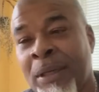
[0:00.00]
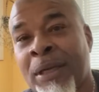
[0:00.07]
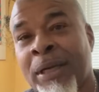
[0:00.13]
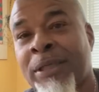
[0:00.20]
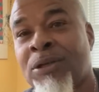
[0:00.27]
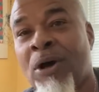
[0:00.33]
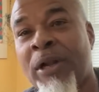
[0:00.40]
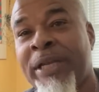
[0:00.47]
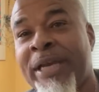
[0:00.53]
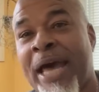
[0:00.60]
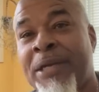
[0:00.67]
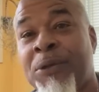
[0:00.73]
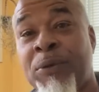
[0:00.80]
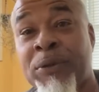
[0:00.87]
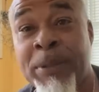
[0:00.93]
Because all he
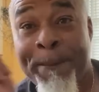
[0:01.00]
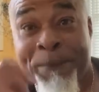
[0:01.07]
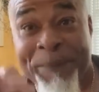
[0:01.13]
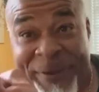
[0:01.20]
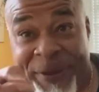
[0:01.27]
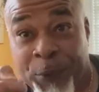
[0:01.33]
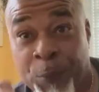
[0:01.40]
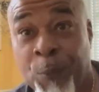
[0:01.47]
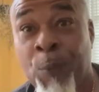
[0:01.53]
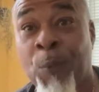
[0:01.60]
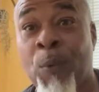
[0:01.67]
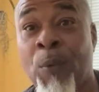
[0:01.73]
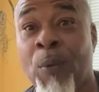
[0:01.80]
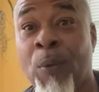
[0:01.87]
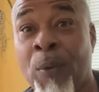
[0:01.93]
got to do is pew.
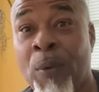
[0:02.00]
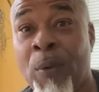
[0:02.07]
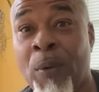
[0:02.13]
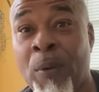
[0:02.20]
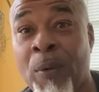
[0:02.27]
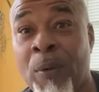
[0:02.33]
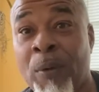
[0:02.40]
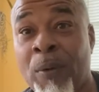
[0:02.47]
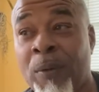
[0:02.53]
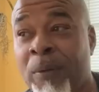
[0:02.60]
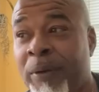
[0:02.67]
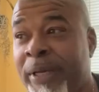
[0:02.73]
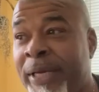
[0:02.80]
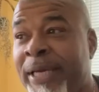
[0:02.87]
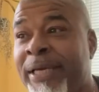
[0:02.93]

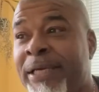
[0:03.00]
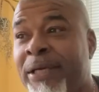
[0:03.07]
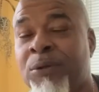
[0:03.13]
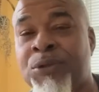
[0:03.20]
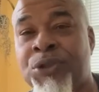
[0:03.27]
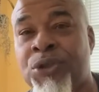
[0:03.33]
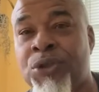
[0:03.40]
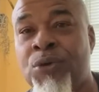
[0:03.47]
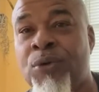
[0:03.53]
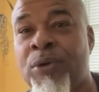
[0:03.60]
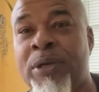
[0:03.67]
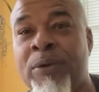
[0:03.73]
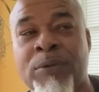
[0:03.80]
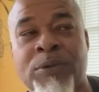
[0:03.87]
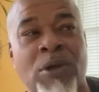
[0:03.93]
He killed you
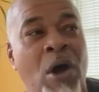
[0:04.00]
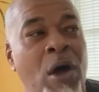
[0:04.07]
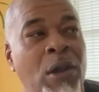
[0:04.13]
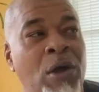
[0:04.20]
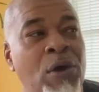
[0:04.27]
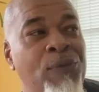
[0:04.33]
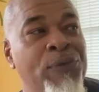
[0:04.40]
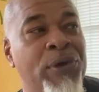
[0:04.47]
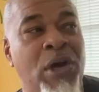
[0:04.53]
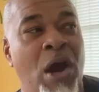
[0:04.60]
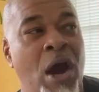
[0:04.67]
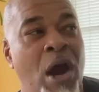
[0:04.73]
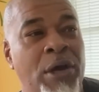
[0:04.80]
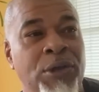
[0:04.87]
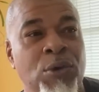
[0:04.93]
and it was all over a
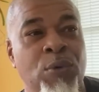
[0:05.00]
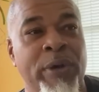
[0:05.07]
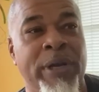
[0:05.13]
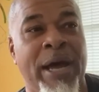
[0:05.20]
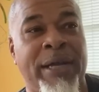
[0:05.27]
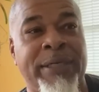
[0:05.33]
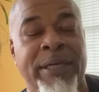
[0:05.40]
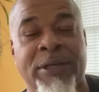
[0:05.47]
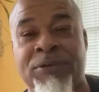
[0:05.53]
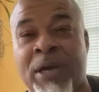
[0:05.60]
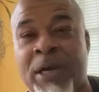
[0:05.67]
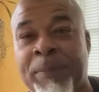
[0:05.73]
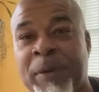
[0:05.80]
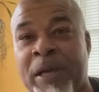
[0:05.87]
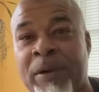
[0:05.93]
car. You went out there
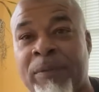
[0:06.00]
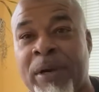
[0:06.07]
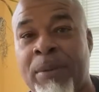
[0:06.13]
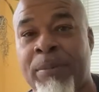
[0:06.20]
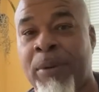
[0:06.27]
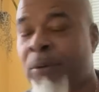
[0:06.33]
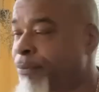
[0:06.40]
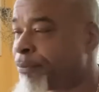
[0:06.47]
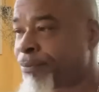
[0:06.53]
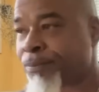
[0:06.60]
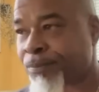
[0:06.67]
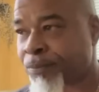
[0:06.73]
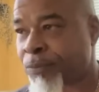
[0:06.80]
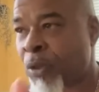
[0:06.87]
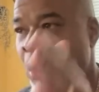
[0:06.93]
trying to play Rambo.
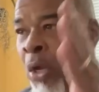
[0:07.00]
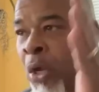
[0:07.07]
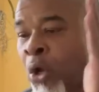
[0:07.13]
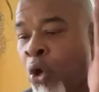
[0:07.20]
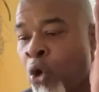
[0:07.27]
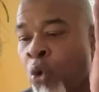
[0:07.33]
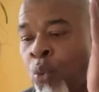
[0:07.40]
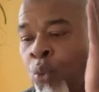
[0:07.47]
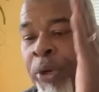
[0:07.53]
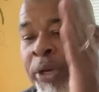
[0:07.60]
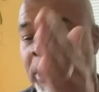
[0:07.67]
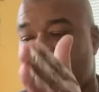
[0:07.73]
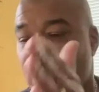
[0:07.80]
When it